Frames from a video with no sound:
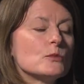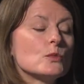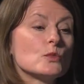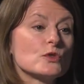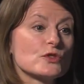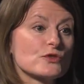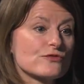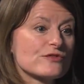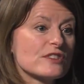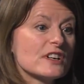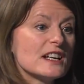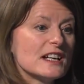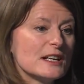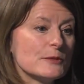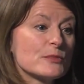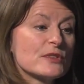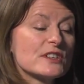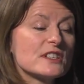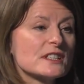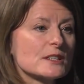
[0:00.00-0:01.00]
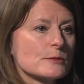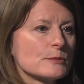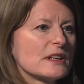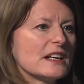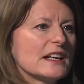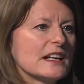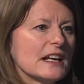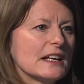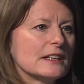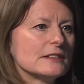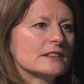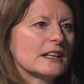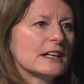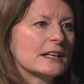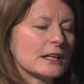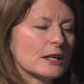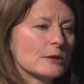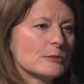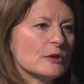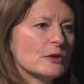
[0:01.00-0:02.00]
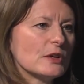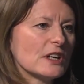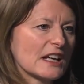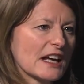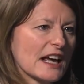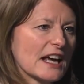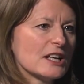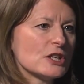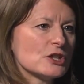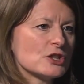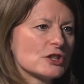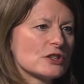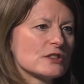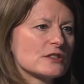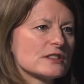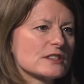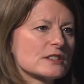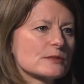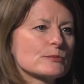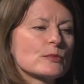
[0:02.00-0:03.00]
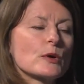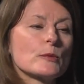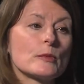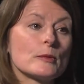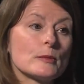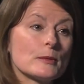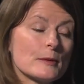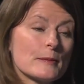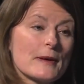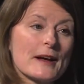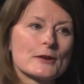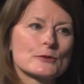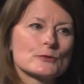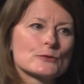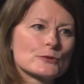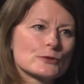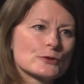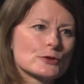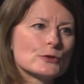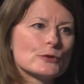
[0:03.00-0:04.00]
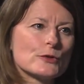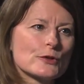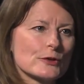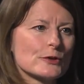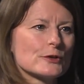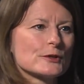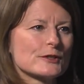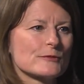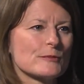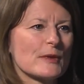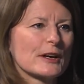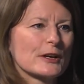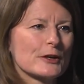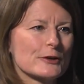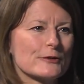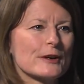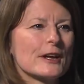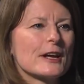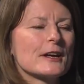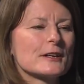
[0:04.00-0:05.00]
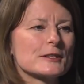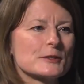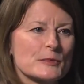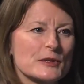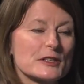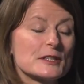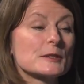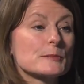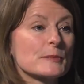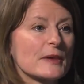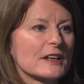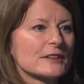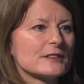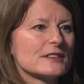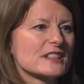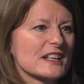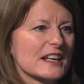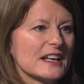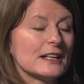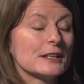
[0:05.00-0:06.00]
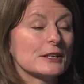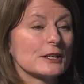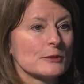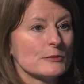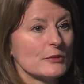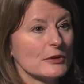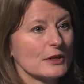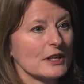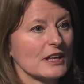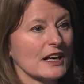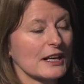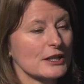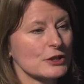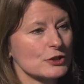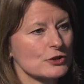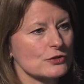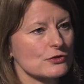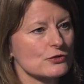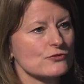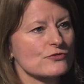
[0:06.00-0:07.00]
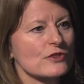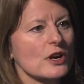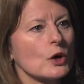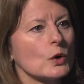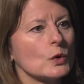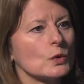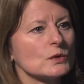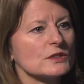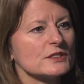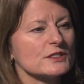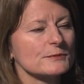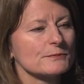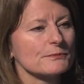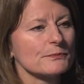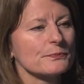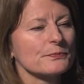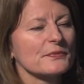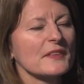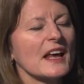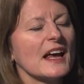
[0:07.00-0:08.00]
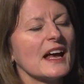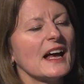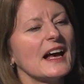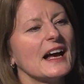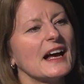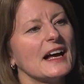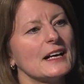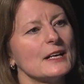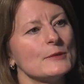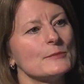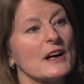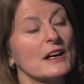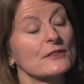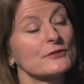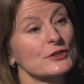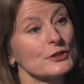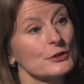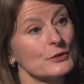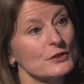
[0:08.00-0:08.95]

was really principally in communications. Probably about two-thirds of my career has been spent in communications roles. After